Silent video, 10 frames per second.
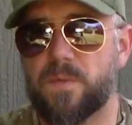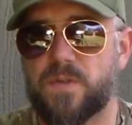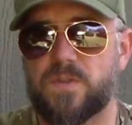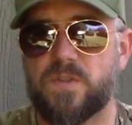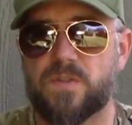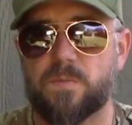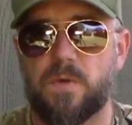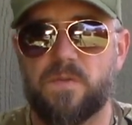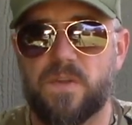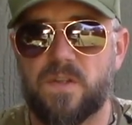much just
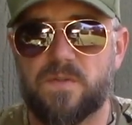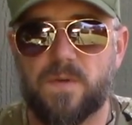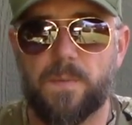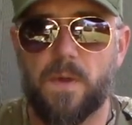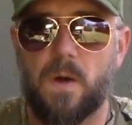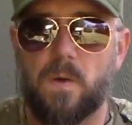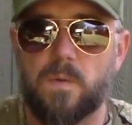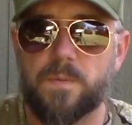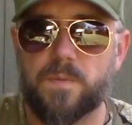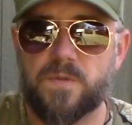moving this from the
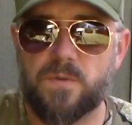home